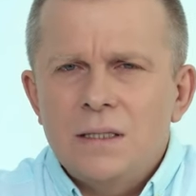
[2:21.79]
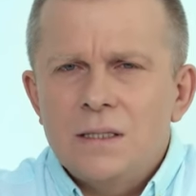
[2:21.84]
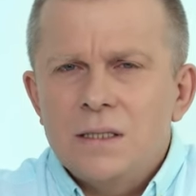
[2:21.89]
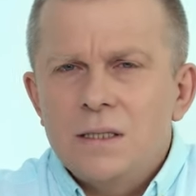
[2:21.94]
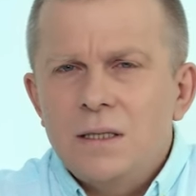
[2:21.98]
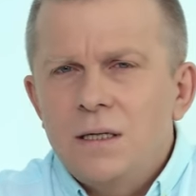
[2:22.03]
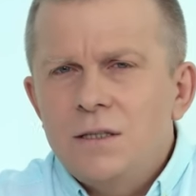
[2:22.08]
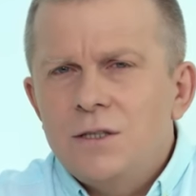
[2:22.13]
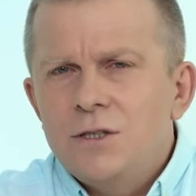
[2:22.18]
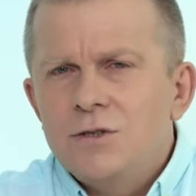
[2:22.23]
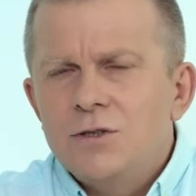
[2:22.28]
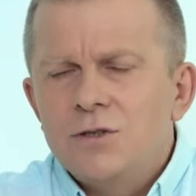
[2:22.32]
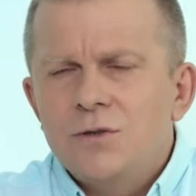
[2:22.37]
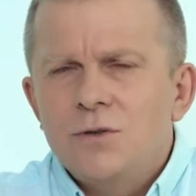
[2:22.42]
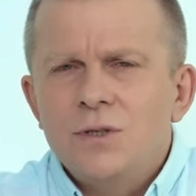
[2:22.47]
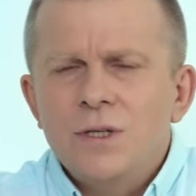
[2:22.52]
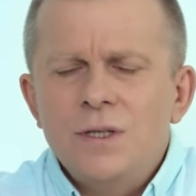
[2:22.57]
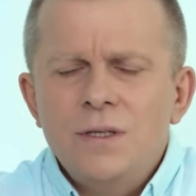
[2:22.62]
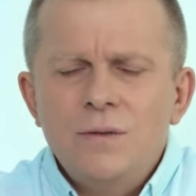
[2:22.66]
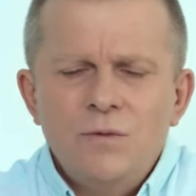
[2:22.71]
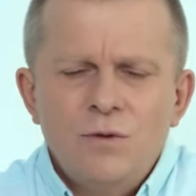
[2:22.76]
This
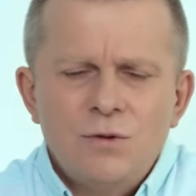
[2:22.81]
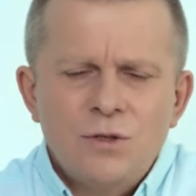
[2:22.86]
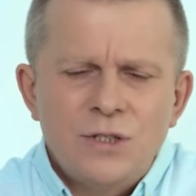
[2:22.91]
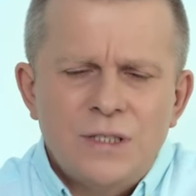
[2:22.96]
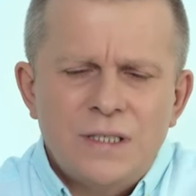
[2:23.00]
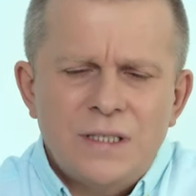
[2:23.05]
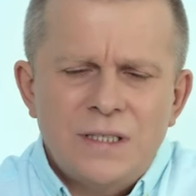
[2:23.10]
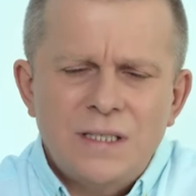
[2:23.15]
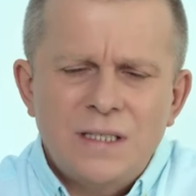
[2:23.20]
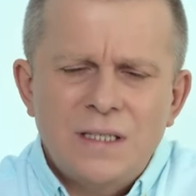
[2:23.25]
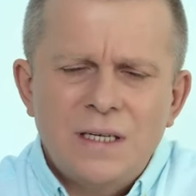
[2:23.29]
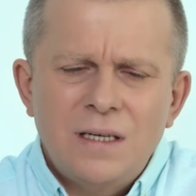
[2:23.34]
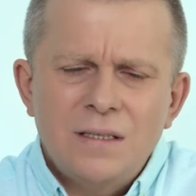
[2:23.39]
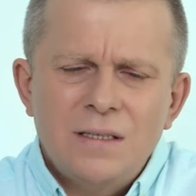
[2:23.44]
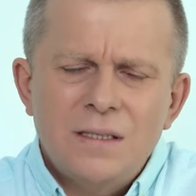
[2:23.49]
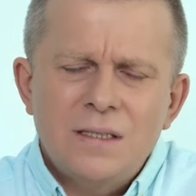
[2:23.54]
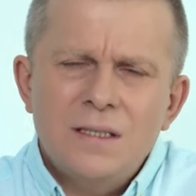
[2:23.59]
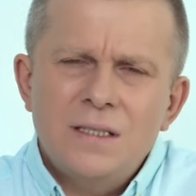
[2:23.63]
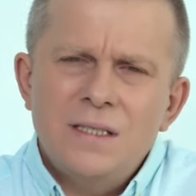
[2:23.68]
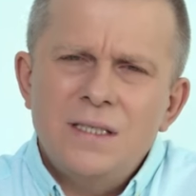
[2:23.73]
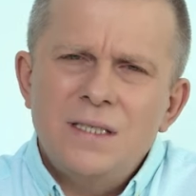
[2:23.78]
means you cannot part
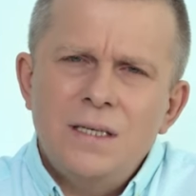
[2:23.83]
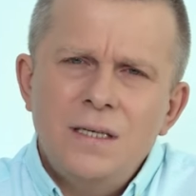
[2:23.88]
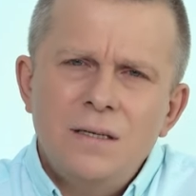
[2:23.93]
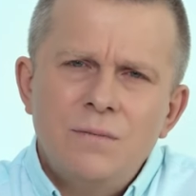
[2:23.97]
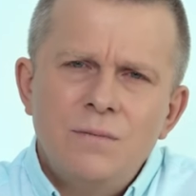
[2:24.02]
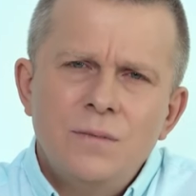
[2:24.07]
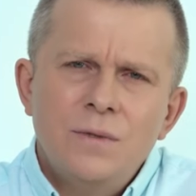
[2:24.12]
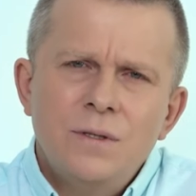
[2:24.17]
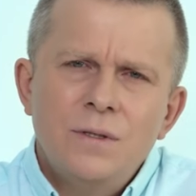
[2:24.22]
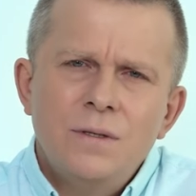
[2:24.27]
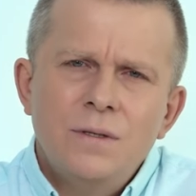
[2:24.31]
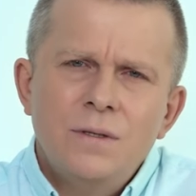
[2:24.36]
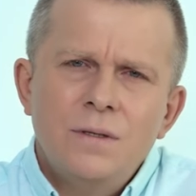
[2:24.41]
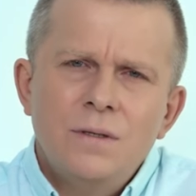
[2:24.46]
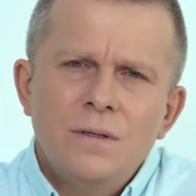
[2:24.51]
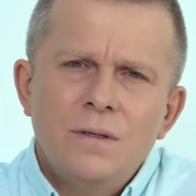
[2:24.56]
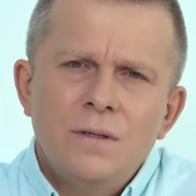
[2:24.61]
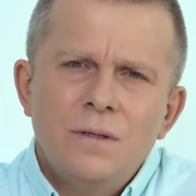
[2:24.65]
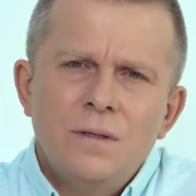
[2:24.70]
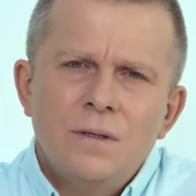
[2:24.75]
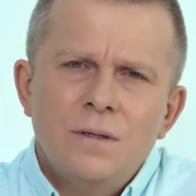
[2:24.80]
with the fact
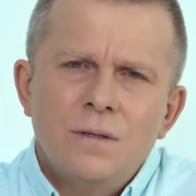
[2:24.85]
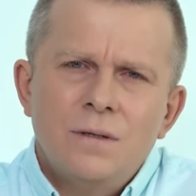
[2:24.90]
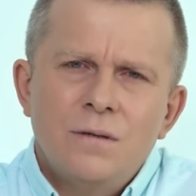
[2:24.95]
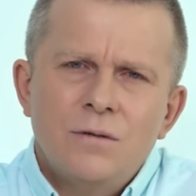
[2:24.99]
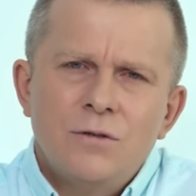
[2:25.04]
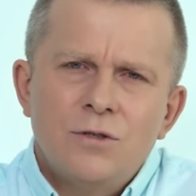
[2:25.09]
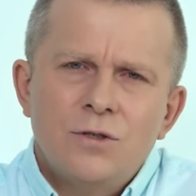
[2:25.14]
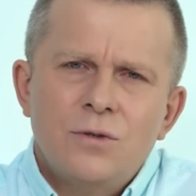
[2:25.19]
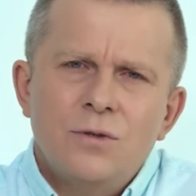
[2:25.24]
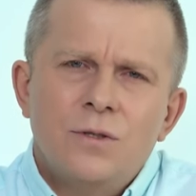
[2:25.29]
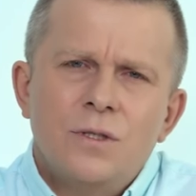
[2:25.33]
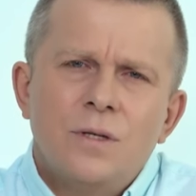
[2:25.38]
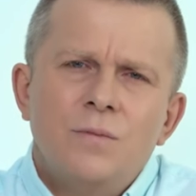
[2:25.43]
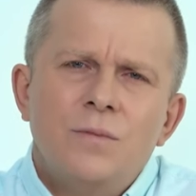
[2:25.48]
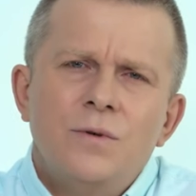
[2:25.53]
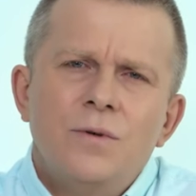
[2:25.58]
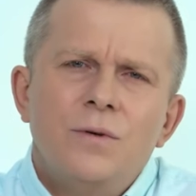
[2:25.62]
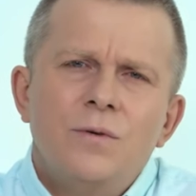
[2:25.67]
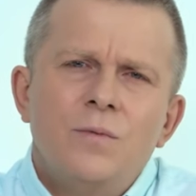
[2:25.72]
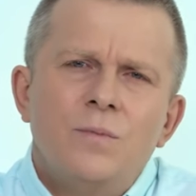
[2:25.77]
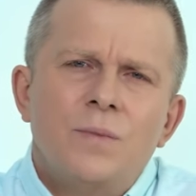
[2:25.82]
that
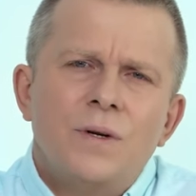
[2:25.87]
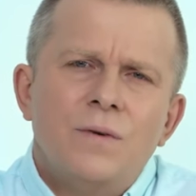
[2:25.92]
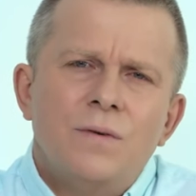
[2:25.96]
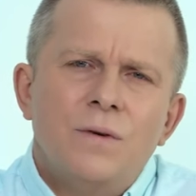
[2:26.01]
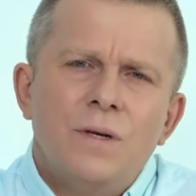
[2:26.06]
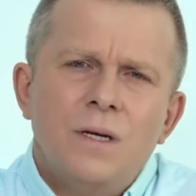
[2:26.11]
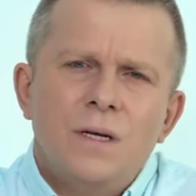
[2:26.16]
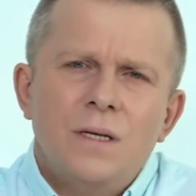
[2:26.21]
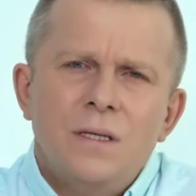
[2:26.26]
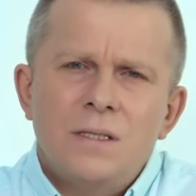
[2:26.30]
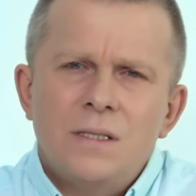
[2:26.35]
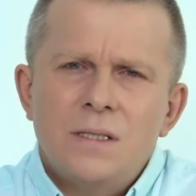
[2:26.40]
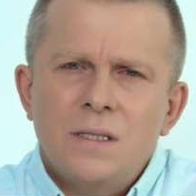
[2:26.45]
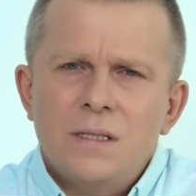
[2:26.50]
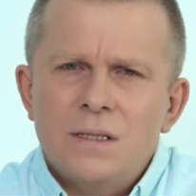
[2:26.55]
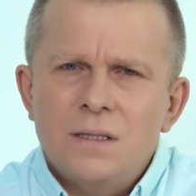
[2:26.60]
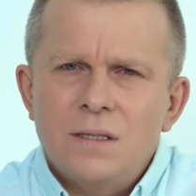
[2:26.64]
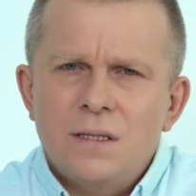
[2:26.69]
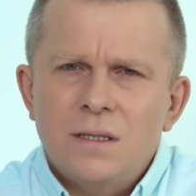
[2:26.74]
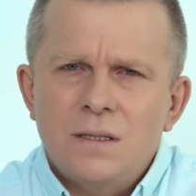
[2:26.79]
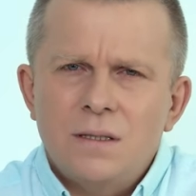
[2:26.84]
consciousness
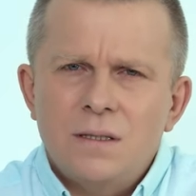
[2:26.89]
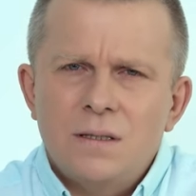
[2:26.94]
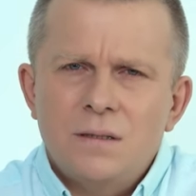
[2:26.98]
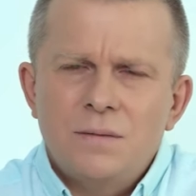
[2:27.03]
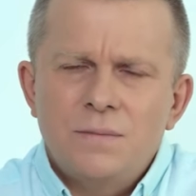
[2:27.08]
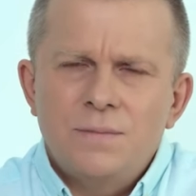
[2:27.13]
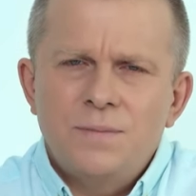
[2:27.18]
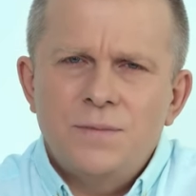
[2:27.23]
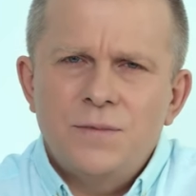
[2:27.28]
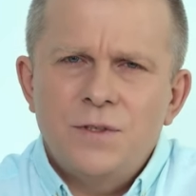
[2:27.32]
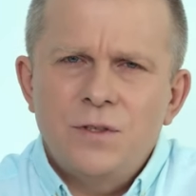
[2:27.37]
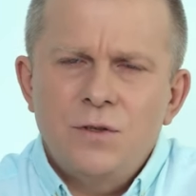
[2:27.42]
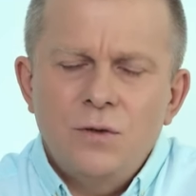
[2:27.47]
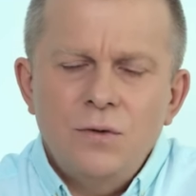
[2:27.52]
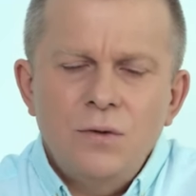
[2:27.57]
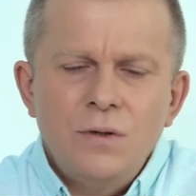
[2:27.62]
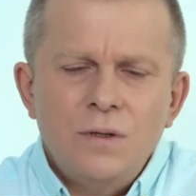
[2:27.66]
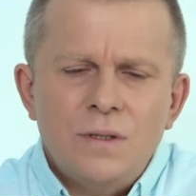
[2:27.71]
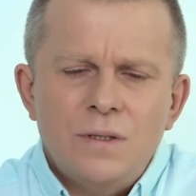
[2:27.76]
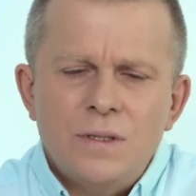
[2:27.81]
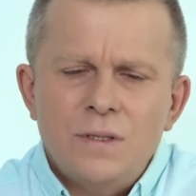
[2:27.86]
controls you.
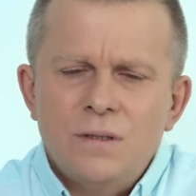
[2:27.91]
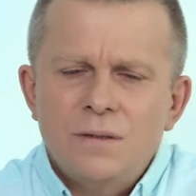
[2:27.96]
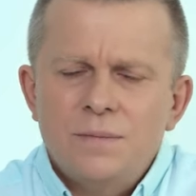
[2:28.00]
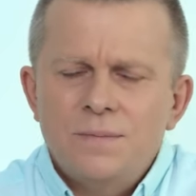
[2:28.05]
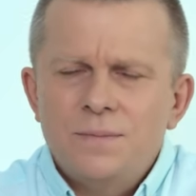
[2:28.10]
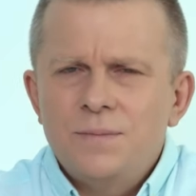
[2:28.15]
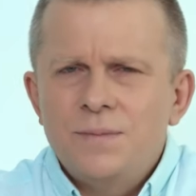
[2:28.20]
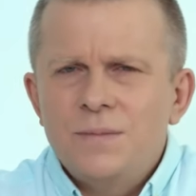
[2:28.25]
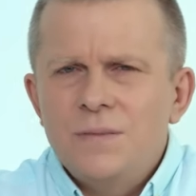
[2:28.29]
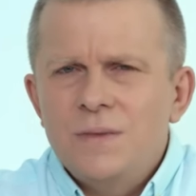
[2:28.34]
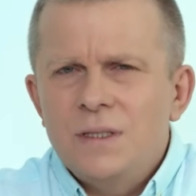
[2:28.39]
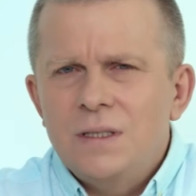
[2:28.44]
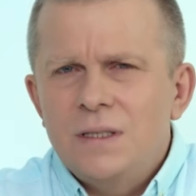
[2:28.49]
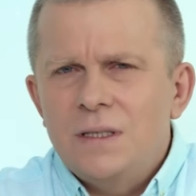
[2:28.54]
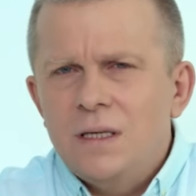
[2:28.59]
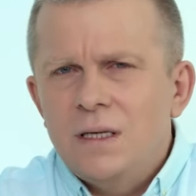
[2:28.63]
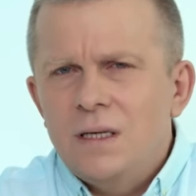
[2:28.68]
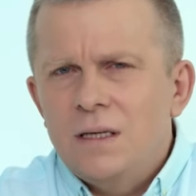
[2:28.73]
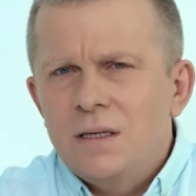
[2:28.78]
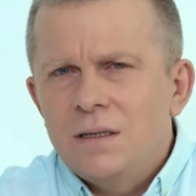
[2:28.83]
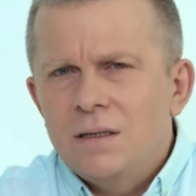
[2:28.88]
In other words,
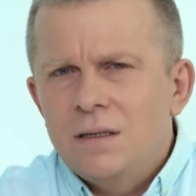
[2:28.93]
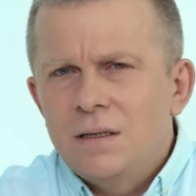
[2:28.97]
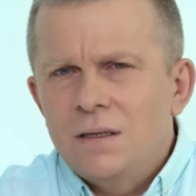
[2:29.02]
you